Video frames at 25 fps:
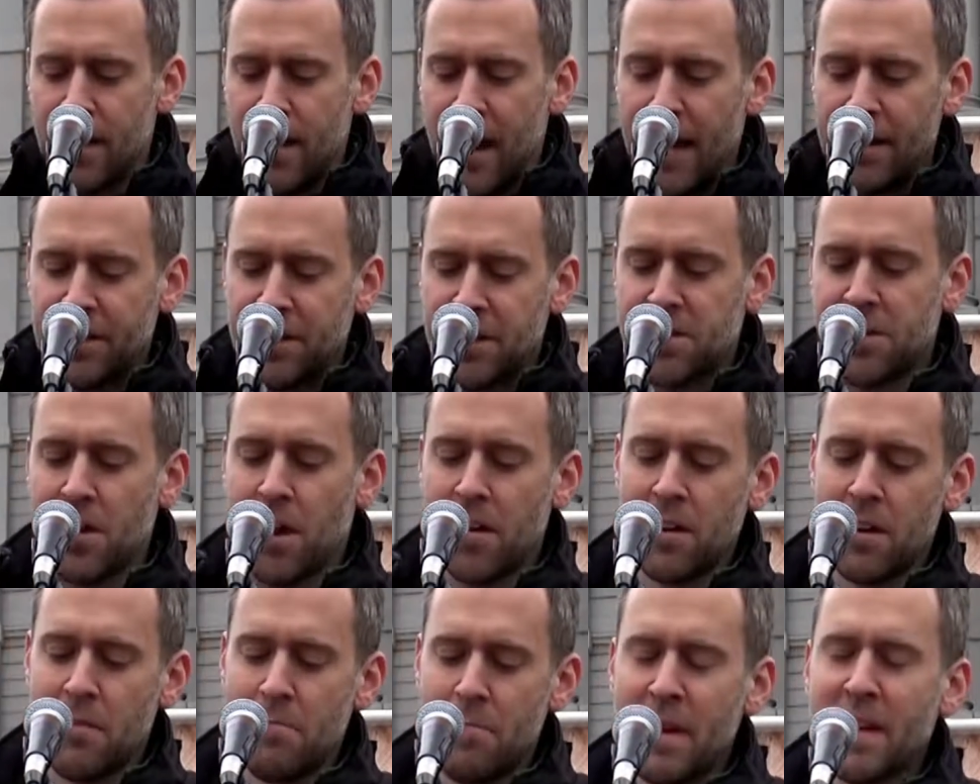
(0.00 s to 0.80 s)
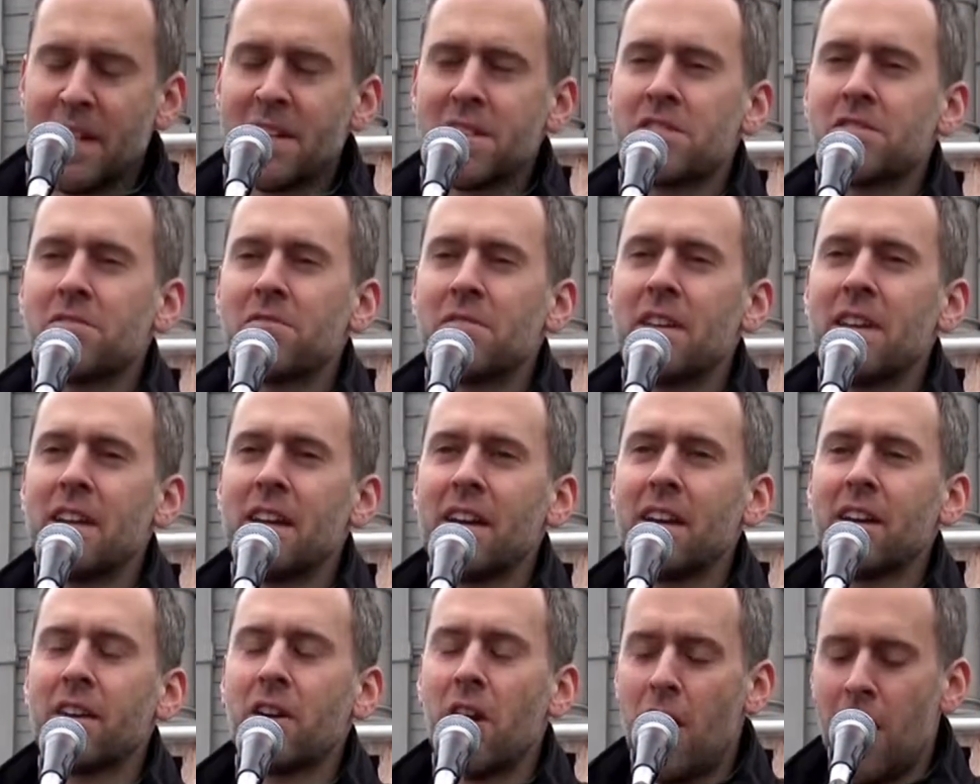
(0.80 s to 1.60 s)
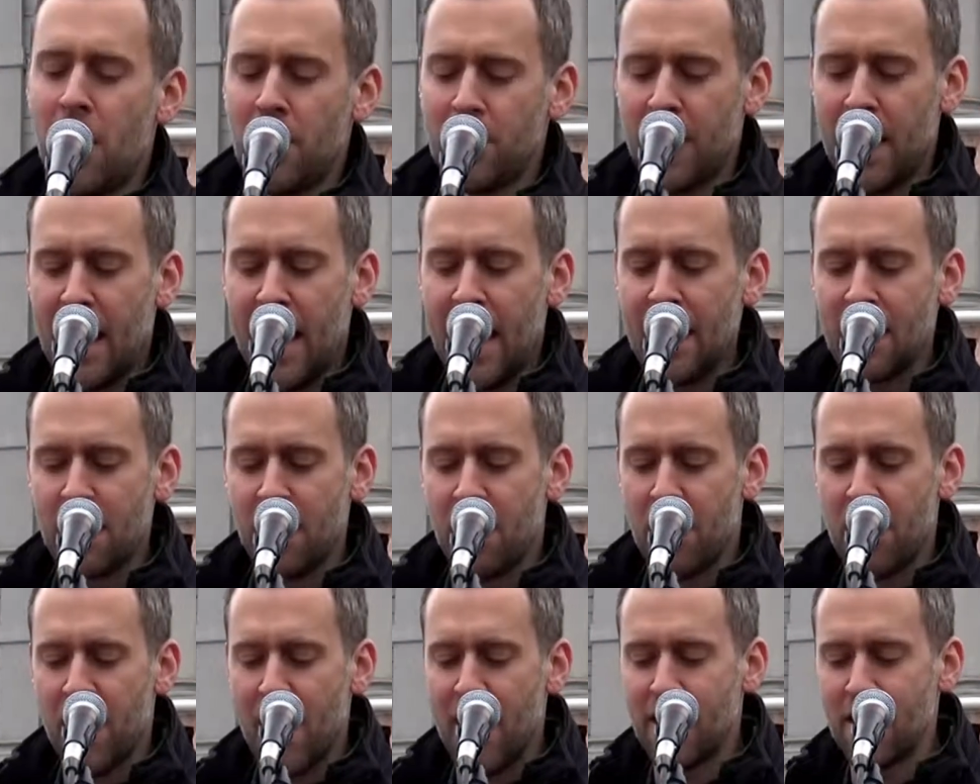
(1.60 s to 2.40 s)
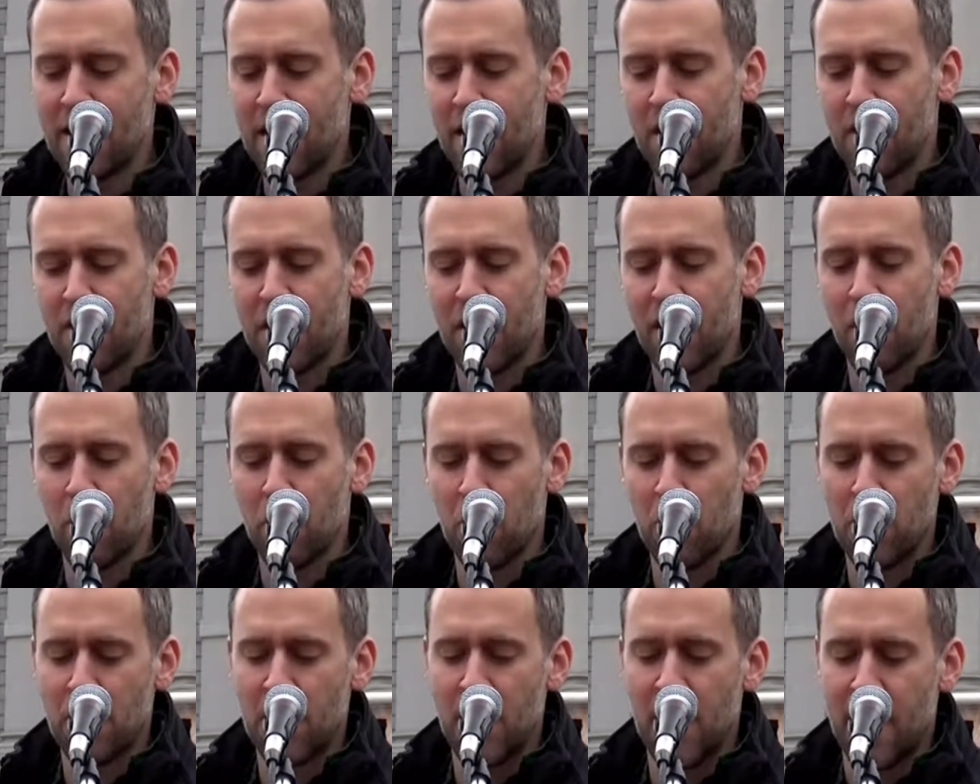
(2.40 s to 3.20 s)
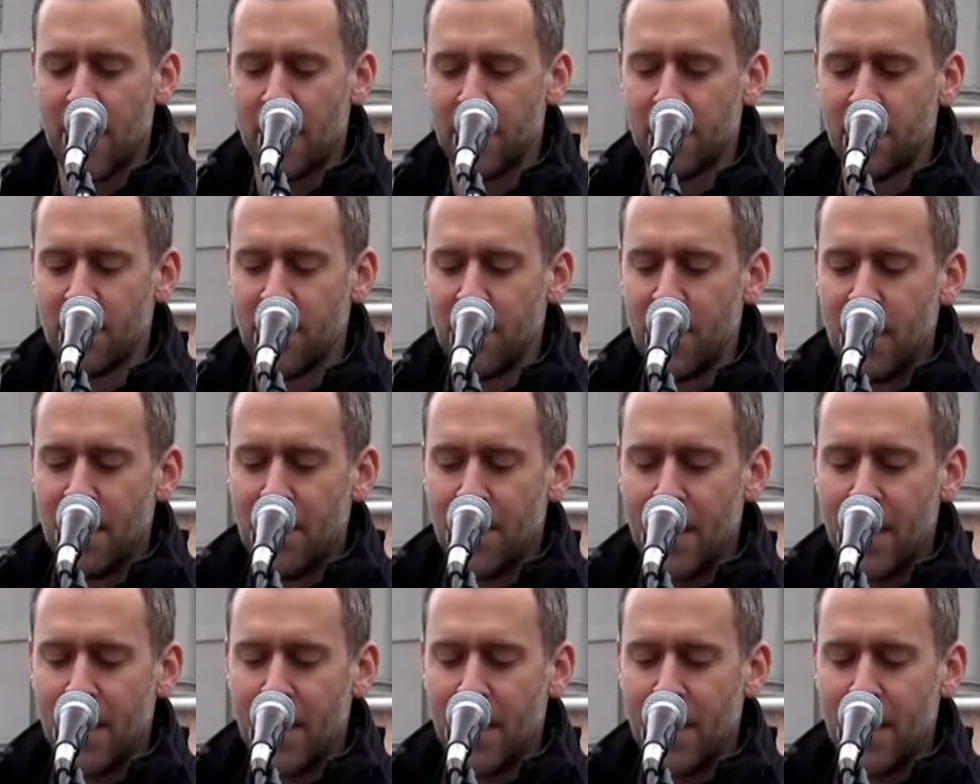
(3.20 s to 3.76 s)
and she started a ministry called And Then There Were None